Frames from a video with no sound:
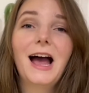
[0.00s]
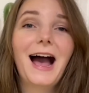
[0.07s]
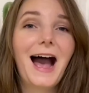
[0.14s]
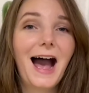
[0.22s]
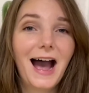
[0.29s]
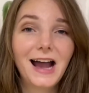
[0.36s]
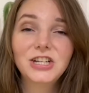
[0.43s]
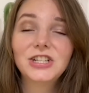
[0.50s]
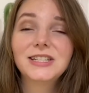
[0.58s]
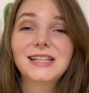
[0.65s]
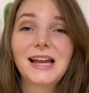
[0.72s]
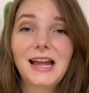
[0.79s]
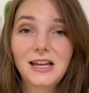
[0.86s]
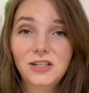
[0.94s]
I
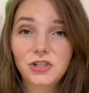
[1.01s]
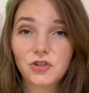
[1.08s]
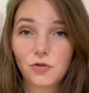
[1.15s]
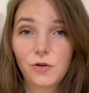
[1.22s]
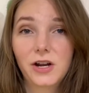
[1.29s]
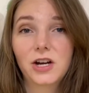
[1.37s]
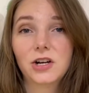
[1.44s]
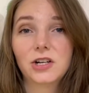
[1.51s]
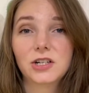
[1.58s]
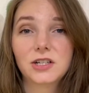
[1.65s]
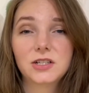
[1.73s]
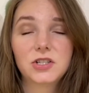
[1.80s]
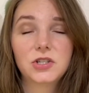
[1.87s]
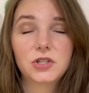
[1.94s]
just enjoy her
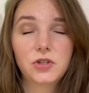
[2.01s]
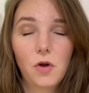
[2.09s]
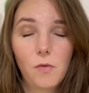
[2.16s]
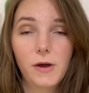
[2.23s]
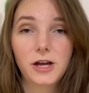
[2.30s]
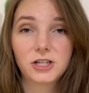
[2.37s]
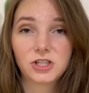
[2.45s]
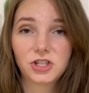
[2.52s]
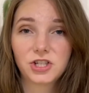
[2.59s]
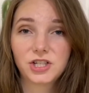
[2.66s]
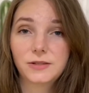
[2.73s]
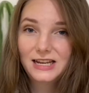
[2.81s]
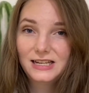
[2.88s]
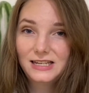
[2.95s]
so
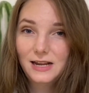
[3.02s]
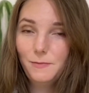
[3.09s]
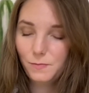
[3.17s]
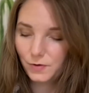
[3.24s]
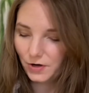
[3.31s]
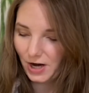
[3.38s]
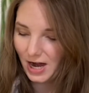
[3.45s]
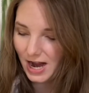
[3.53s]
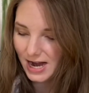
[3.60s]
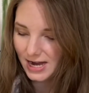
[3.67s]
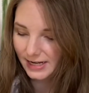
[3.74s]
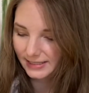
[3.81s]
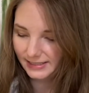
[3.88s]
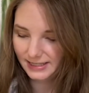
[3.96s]
much. Number
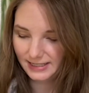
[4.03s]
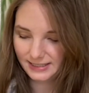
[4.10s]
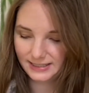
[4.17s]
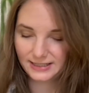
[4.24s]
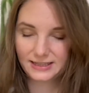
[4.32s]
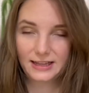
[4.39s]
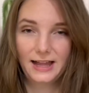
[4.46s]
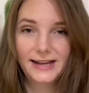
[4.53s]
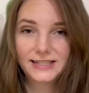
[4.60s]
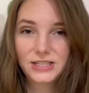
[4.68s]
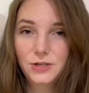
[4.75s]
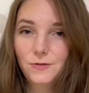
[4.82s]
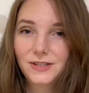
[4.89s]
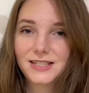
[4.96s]
8. This is the
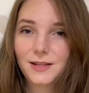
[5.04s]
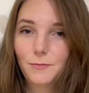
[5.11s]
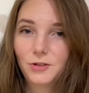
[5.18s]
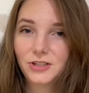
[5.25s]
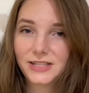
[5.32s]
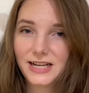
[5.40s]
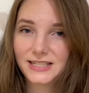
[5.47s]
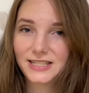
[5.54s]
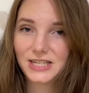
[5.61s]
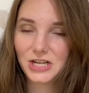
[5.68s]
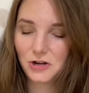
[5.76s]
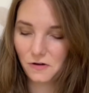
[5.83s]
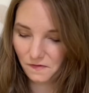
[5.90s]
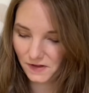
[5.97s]
last. Who has similar taste to
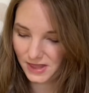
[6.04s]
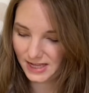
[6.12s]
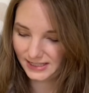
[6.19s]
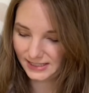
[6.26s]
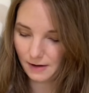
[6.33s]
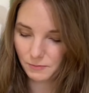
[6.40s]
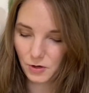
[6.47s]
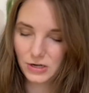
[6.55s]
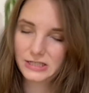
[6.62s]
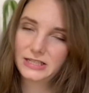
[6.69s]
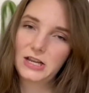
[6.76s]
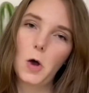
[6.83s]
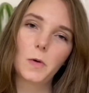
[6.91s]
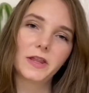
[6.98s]
you? For this, I'm going to go with